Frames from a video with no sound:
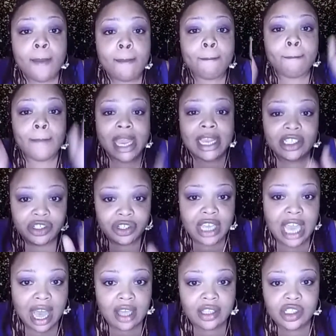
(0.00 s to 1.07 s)
Make sure
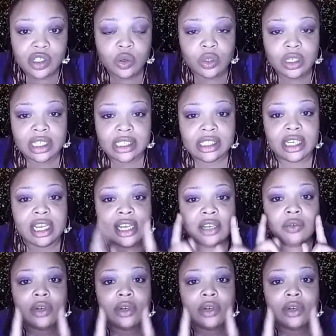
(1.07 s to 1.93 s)
y'all tune into that.